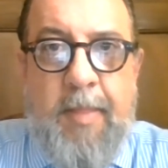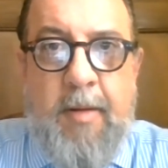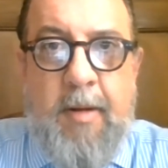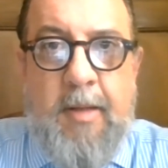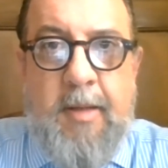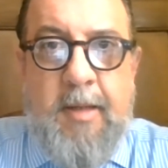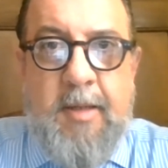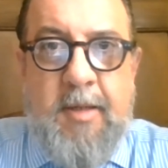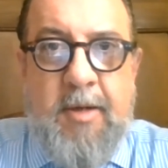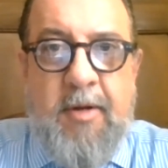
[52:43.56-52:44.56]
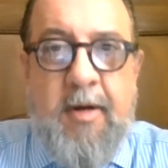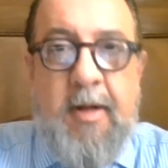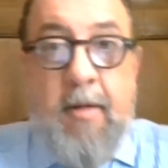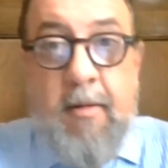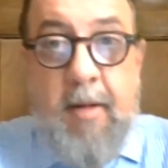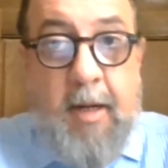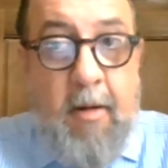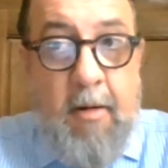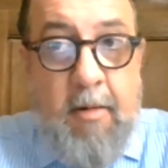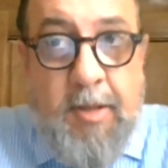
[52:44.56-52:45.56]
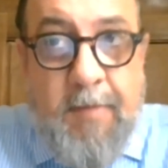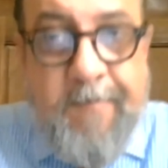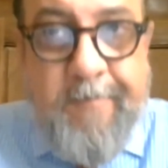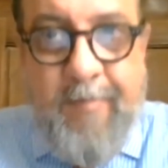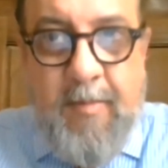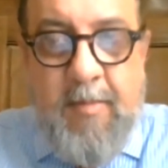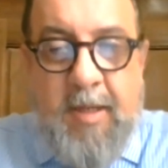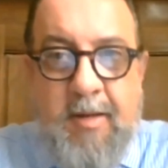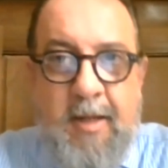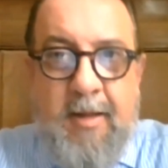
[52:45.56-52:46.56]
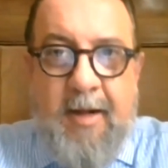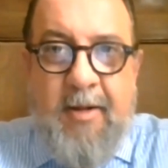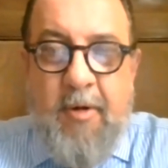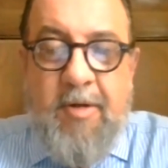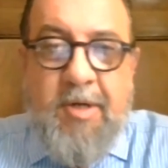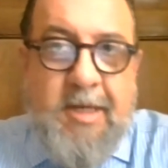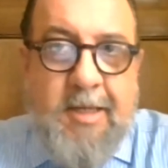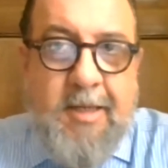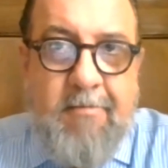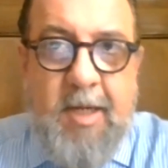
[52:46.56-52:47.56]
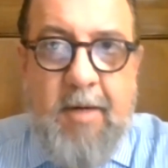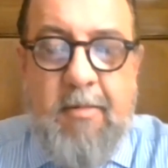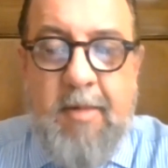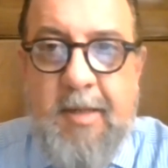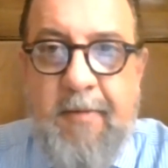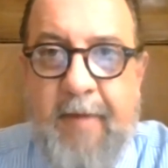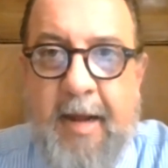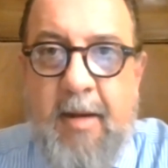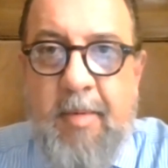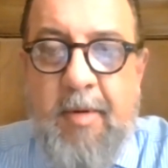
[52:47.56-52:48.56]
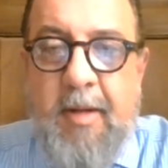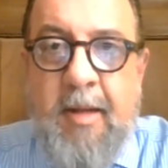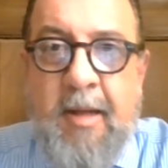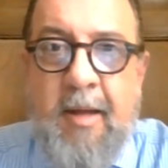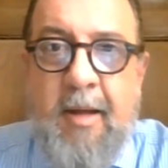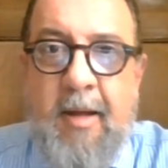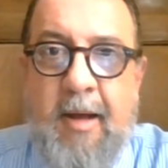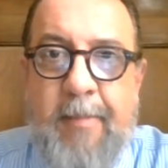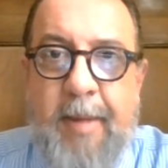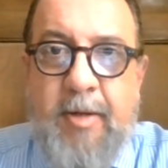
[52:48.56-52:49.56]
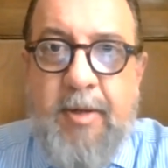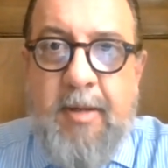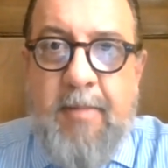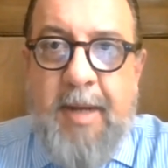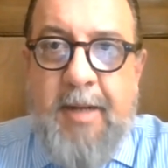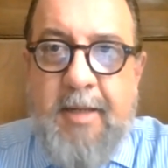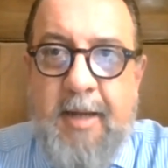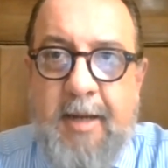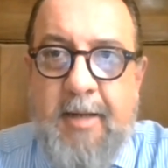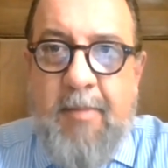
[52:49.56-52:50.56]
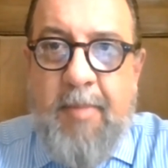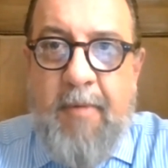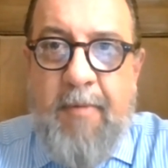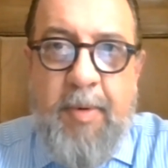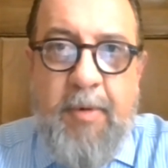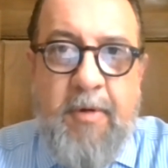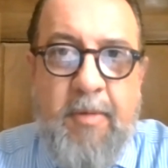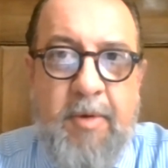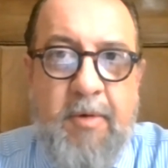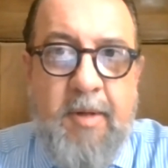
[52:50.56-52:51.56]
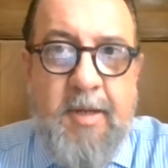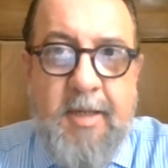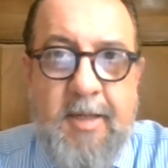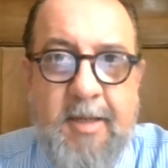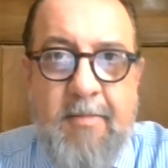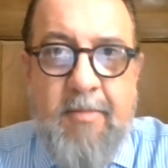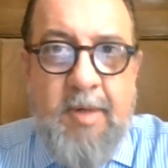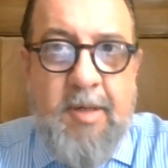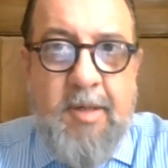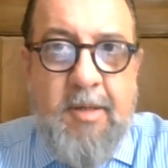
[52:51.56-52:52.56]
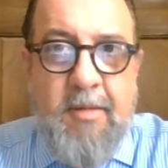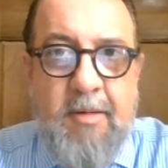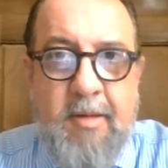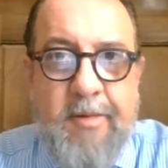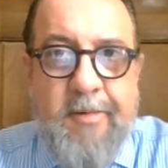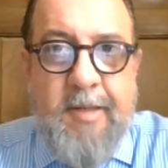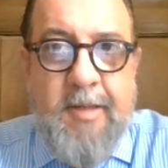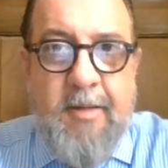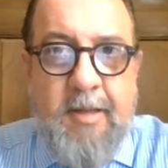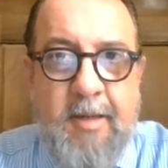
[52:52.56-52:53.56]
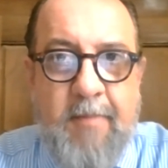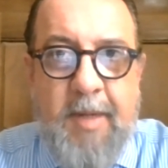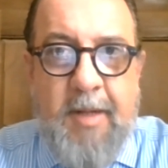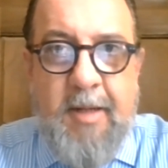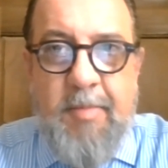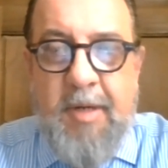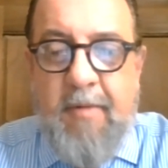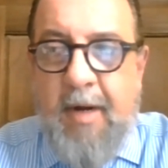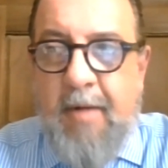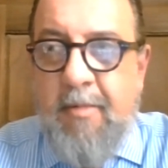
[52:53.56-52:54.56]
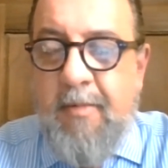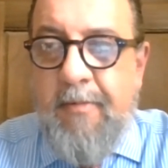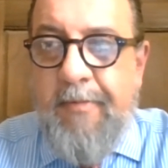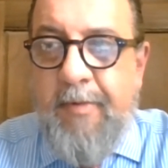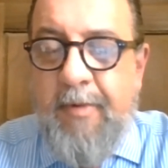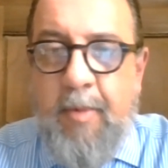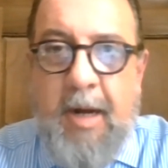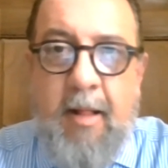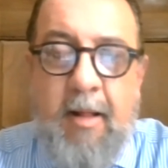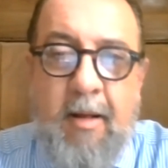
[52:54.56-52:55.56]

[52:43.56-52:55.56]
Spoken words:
it's certainly not the technology, because the technology is, you know, is available. And I mentioned the basic example of a port community system, which, you know, is something that's been around for a while.